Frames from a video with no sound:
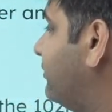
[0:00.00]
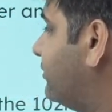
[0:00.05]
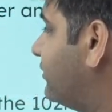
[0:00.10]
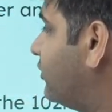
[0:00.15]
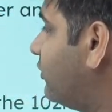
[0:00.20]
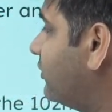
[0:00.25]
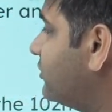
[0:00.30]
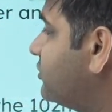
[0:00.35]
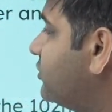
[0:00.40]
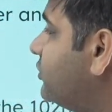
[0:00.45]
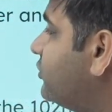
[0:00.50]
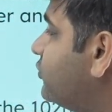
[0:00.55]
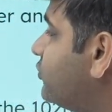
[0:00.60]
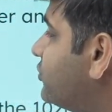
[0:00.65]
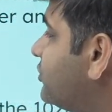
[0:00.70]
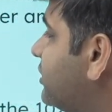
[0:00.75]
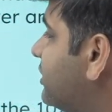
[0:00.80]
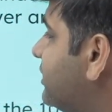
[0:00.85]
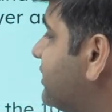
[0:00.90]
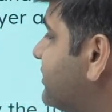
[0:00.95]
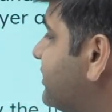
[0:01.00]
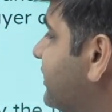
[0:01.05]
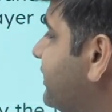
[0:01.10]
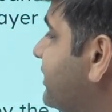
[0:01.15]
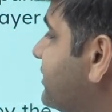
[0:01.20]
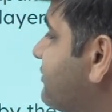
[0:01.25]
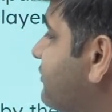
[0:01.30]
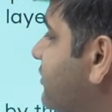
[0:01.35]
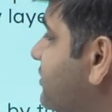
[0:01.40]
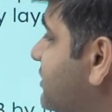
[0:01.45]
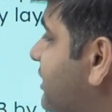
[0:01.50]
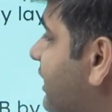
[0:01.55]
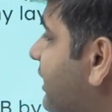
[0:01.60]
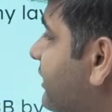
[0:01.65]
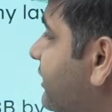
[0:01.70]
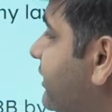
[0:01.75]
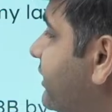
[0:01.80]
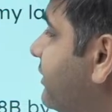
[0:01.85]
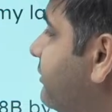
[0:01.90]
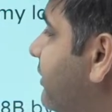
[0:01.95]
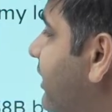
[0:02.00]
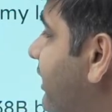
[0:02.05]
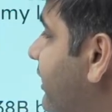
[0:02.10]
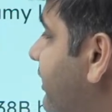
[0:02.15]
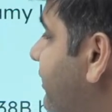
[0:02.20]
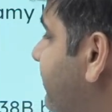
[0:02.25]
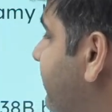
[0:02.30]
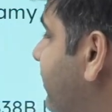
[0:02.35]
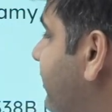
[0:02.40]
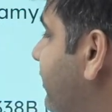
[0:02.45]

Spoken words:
constitutional status was granted by